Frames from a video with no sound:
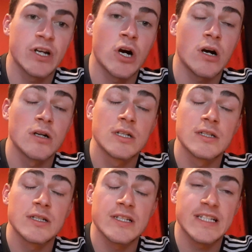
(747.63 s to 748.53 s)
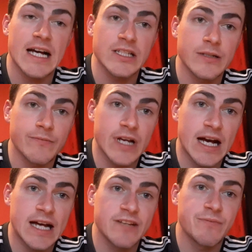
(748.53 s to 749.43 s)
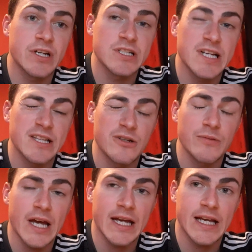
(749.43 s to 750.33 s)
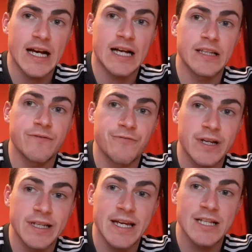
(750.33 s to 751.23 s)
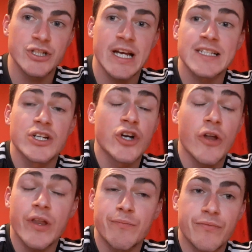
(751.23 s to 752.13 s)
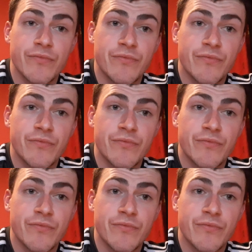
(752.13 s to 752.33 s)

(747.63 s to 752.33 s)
He got sacked from Cardiff because he ended up getting Cardiff relegated. So he hasn't got that